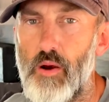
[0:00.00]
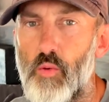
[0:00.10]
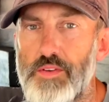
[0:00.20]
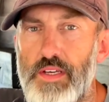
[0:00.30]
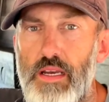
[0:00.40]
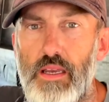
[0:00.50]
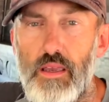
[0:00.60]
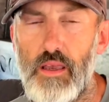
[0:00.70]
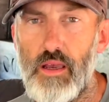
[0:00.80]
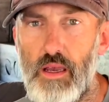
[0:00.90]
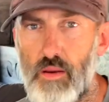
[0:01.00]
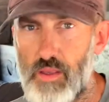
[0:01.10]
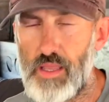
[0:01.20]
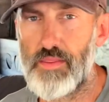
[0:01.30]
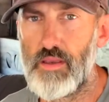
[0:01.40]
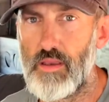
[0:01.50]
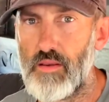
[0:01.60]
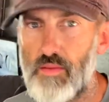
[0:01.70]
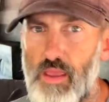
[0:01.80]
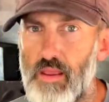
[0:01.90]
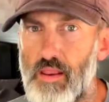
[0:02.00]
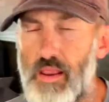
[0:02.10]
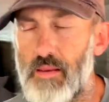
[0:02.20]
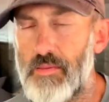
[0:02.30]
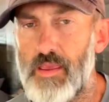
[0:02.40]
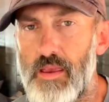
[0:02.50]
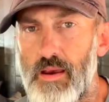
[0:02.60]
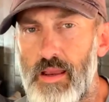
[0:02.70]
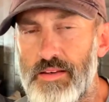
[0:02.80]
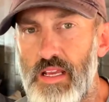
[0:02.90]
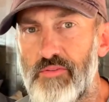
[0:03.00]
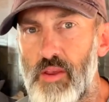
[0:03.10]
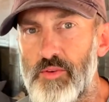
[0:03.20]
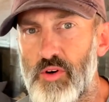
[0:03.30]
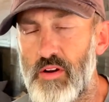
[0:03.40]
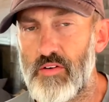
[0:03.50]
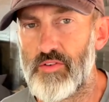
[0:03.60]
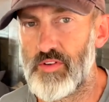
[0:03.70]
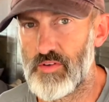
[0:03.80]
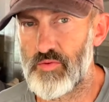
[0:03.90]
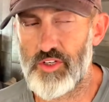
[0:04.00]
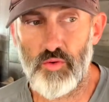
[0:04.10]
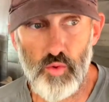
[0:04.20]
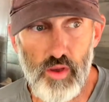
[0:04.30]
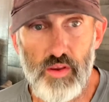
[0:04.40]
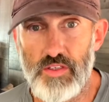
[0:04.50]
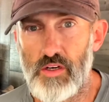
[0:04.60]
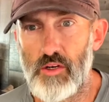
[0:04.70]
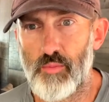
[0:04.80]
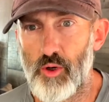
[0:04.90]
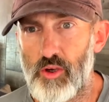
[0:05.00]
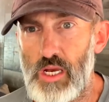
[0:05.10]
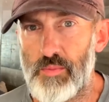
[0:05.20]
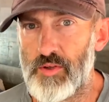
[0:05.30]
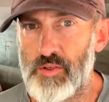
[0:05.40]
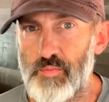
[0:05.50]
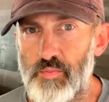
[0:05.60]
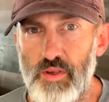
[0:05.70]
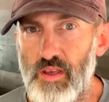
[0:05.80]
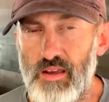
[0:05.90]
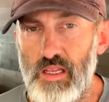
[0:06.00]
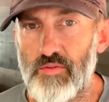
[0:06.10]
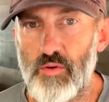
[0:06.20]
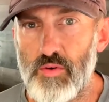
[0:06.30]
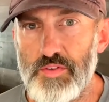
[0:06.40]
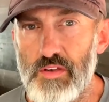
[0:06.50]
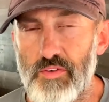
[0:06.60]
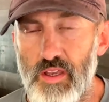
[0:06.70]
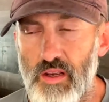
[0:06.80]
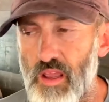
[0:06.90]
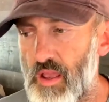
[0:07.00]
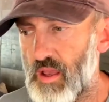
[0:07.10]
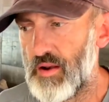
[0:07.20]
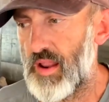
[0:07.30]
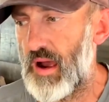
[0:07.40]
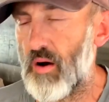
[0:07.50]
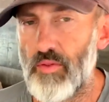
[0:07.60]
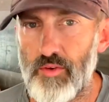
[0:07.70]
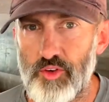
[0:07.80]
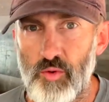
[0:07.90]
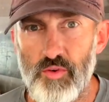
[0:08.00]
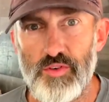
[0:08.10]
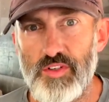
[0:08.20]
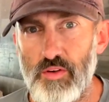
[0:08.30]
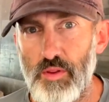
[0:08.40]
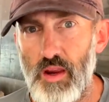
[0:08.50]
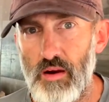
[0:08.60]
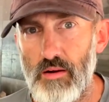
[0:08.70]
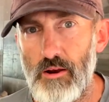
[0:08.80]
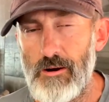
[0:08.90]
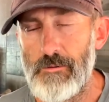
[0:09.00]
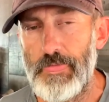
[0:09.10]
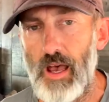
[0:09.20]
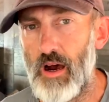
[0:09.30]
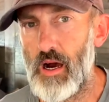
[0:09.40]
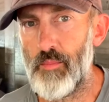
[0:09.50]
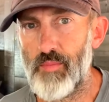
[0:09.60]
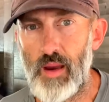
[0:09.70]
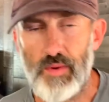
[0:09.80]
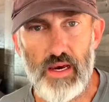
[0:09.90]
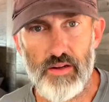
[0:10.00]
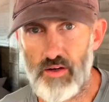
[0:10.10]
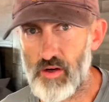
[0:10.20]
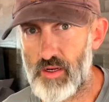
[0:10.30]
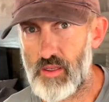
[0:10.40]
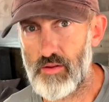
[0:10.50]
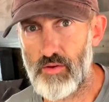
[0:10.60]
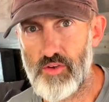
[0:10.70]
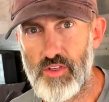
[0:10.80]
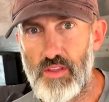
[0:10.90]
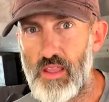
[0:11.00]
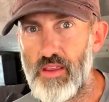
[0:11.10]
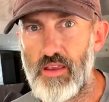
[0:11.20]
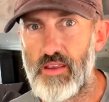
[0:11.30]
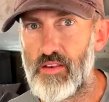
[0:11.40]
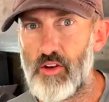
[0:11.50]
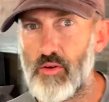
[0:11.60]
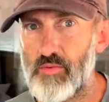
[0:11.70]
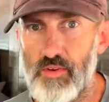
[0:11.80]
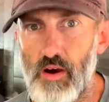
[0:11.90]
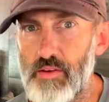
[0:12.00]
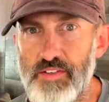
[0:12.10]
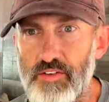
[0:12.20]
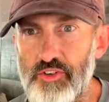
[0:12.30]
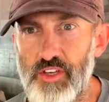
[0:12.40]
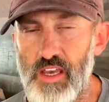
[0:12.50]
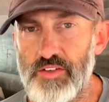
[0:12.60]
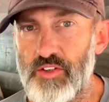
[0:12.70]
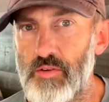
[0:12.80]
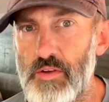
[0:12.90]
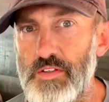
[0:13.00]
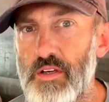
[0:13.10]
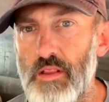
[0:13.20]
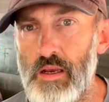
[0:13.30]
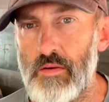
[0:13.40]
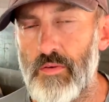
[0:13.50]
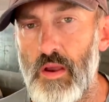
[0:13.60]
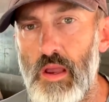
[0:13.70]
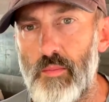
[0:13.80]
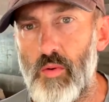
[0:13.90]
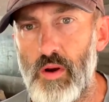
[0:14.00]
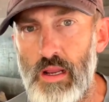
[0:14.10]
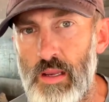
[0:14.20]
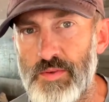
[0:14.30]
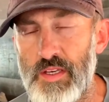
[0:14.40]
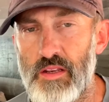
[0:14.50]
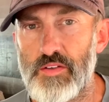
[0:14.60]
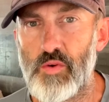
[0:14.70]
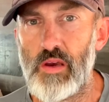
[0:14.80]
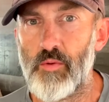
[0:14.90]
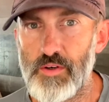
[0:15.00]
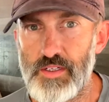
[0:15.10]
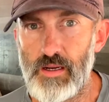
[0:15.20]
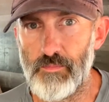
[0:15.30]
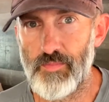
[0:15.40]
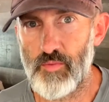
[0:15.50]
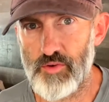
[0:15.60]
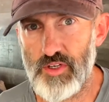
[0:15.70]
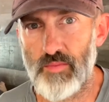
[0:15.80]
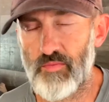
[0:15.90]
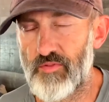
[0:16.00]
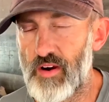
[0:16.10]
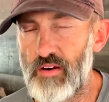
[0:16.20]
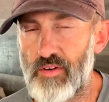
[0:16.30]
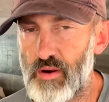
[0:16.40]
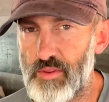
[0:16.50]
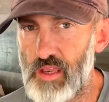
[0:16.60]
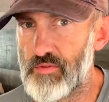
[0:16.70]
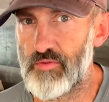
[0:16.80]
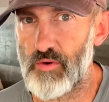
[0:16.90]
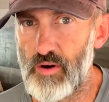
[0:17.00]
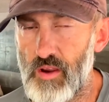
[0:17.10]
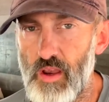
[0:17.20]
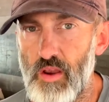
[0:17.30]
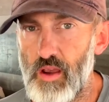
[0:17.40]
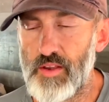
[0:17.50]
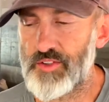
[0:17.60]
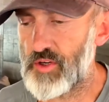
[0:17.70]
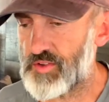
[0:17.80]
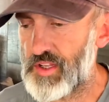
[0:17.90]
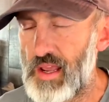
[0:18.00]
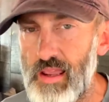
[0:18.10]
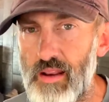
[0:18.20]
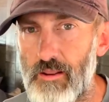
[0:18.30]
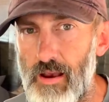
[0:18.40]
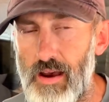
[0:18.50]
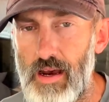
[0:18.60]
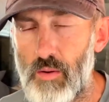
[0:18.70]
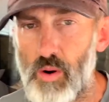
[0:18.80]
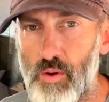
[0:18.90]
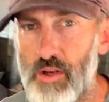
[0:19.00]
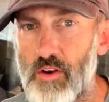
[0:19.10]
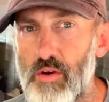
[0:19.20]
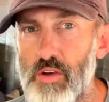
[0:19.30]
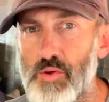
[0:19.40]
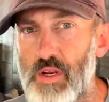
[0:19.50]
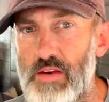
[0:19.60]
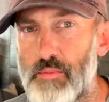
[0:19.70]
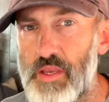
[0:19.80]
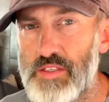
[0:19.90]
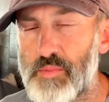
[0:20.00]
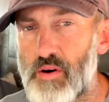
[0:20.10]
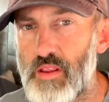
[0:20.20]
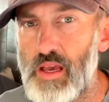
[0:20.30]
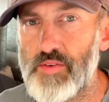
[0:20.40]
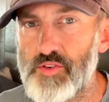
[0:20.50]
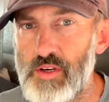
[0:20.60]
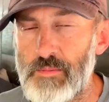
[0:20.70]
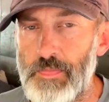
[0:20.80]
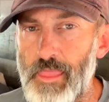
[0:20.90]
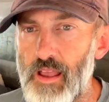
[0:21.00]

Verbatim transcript: once I uh, got the uh, the uh, anti-inflammatory in her, she really started to perk up and just be like kind of her old self again. Now the tumors are still there. Um, I'm not under any illusion that like you know all of a sudden she has a new lease on life. But what I am saying is we have more time, which I'm very very thankful for. And so tonight, uh, what we're gonna do is we're gonna have a pizza party live stream.